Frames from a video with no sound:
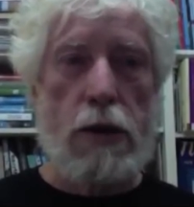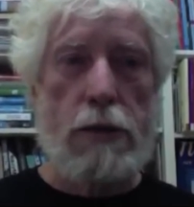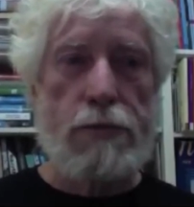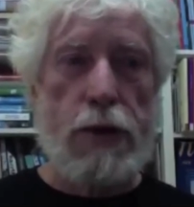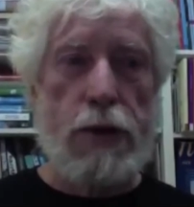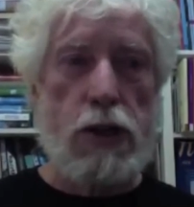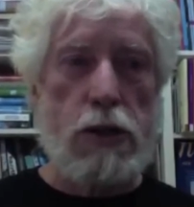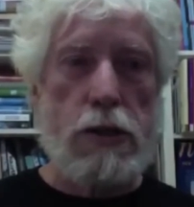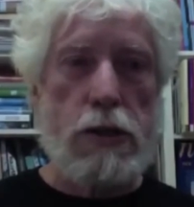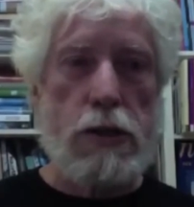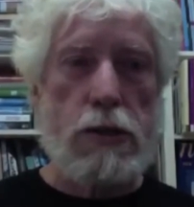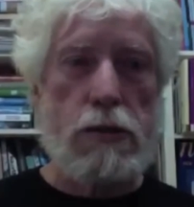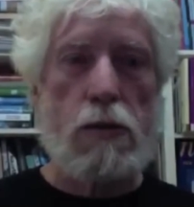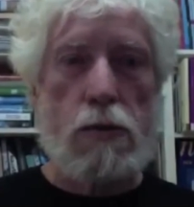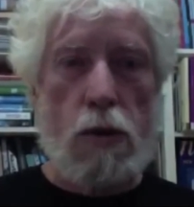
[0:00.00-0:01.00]
conventionally
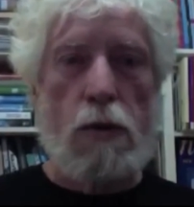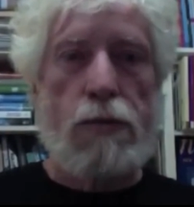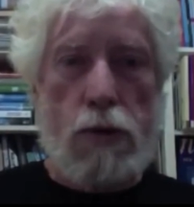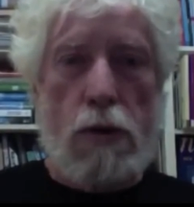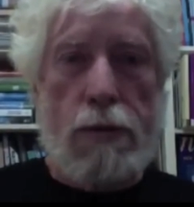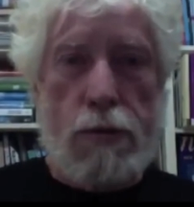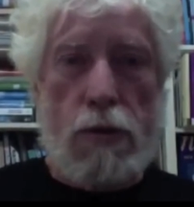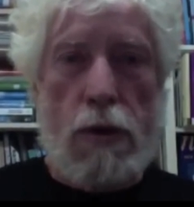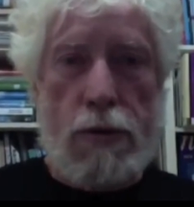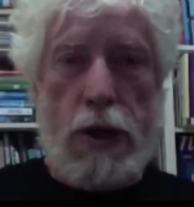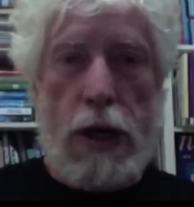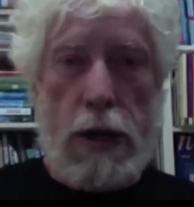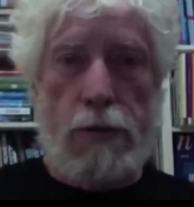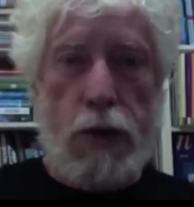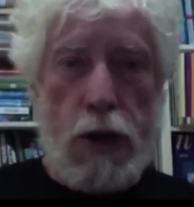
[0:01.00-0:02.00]
sold over and over and over
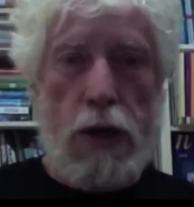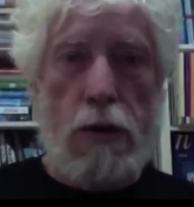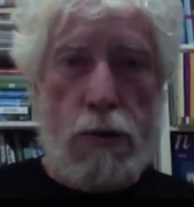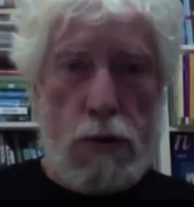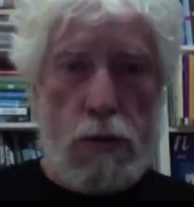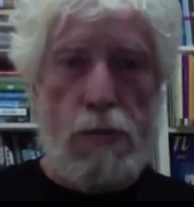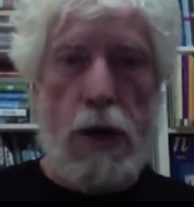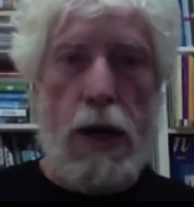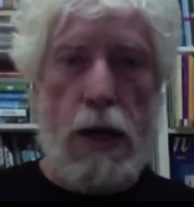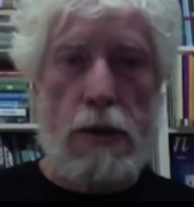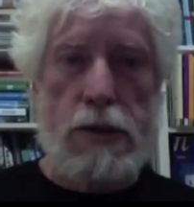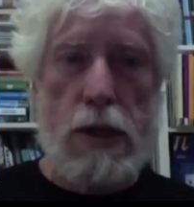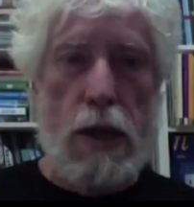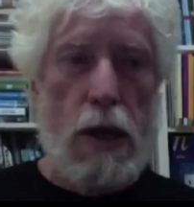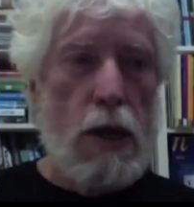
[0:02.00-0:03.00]
again every year, new
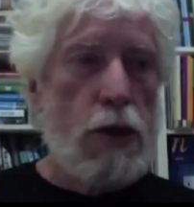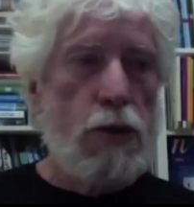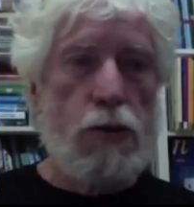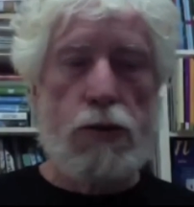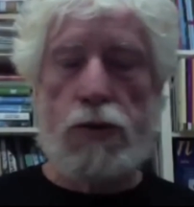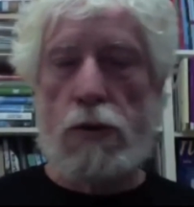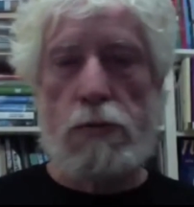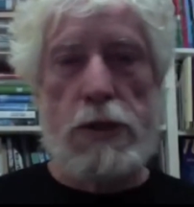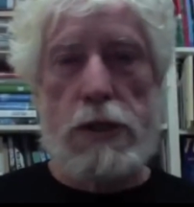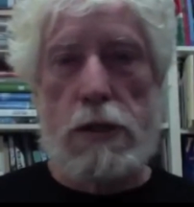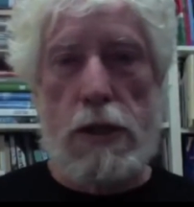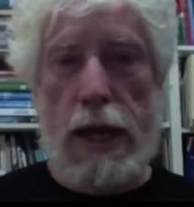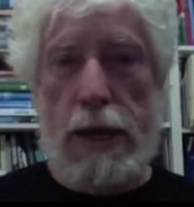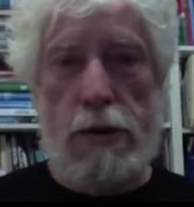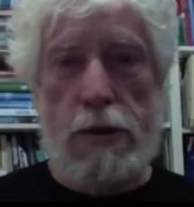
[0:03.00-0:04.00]
models. There's no
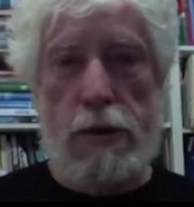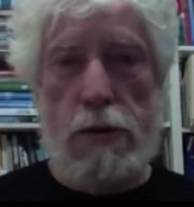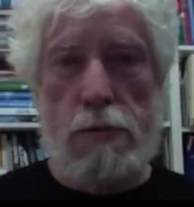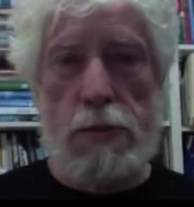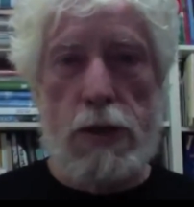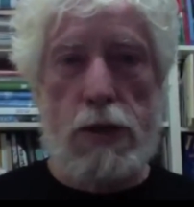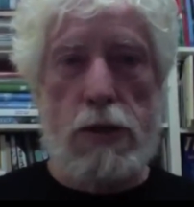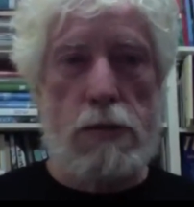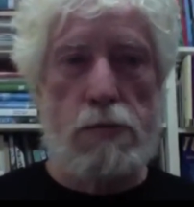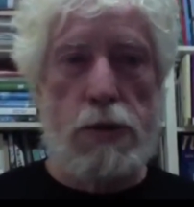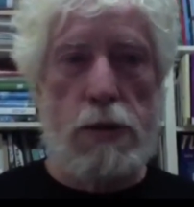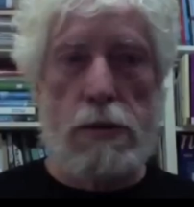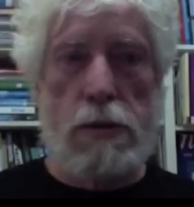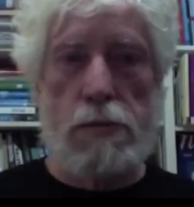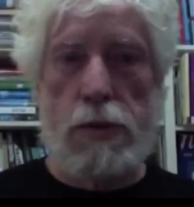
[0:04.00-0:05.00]
reason that couldn't be just
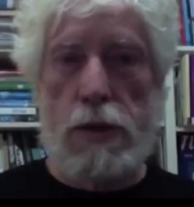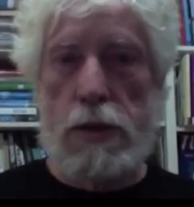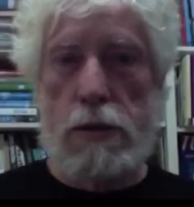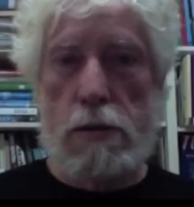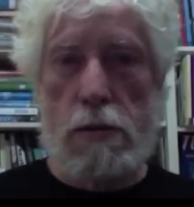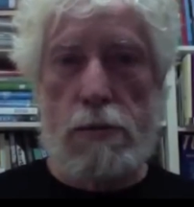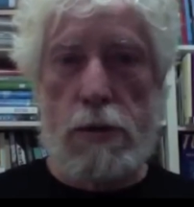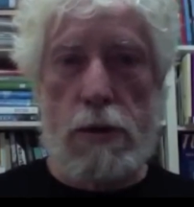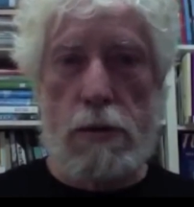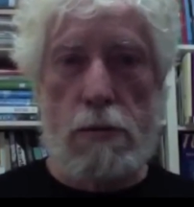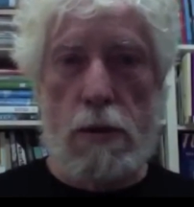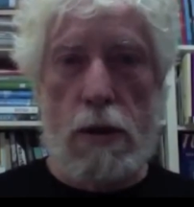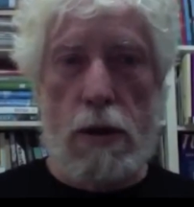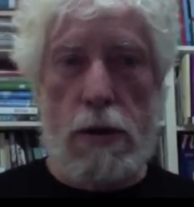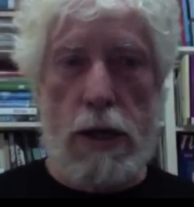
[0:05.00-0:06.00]
built to be durable
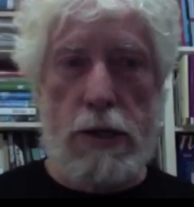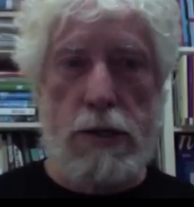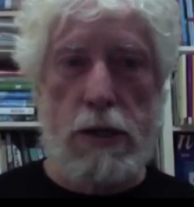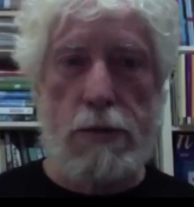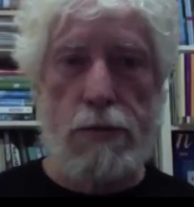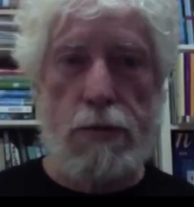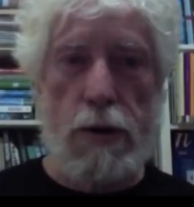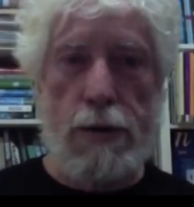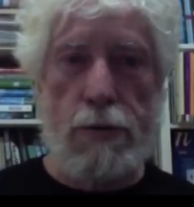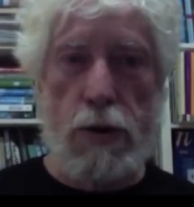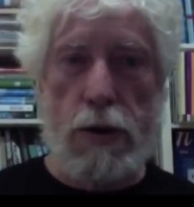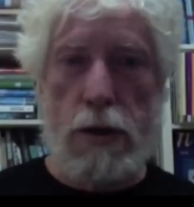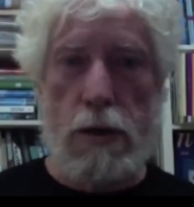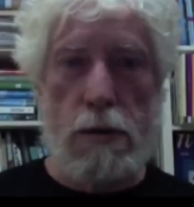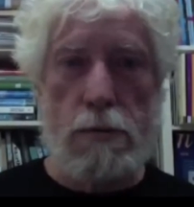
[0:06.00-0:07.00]
and long-lasting forever,
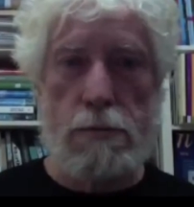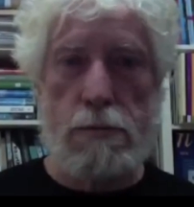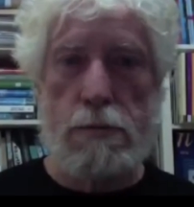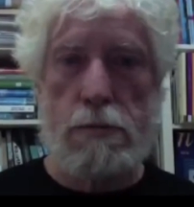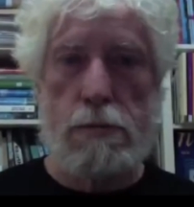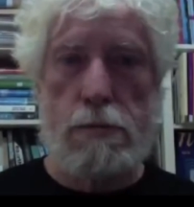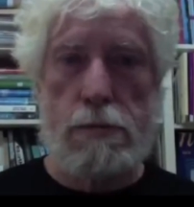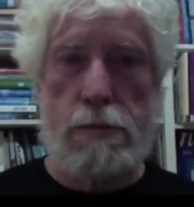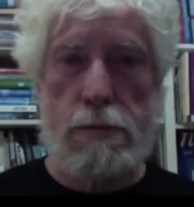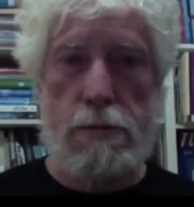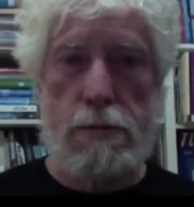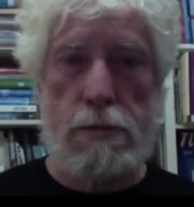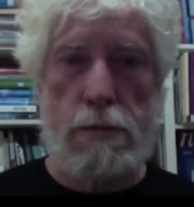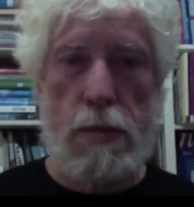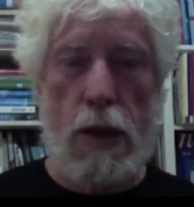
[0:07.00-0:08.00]

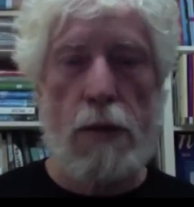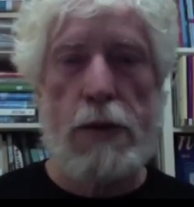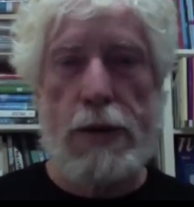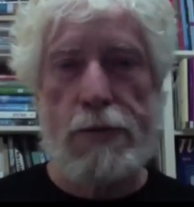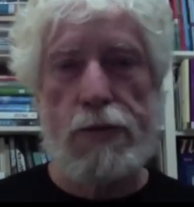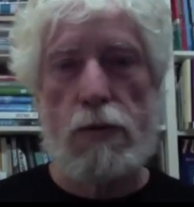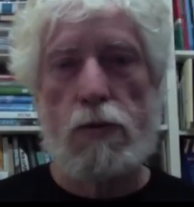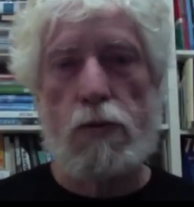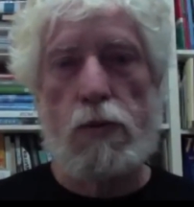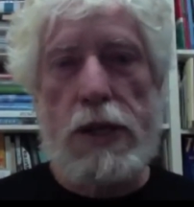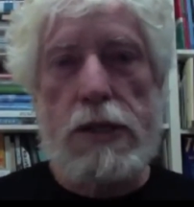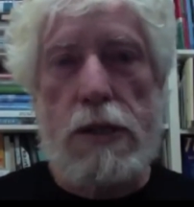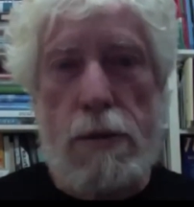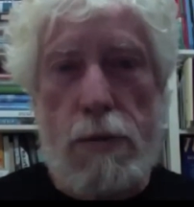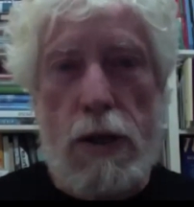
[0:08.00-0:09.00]
I mean, for a
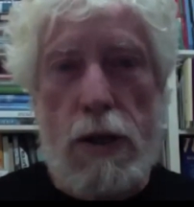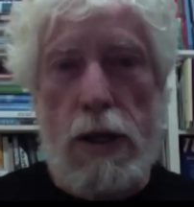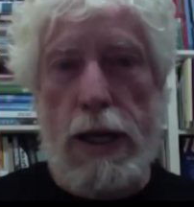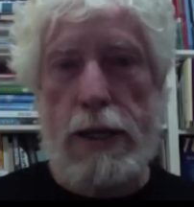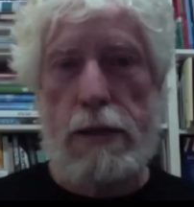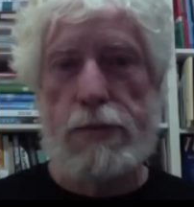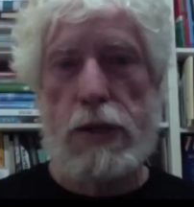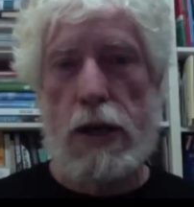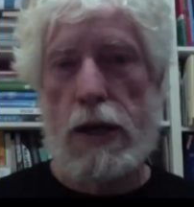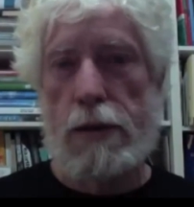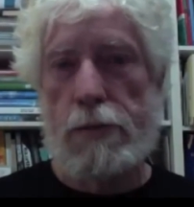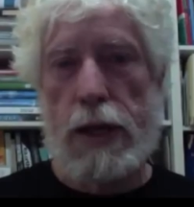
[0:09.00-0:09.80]
reasonable length of time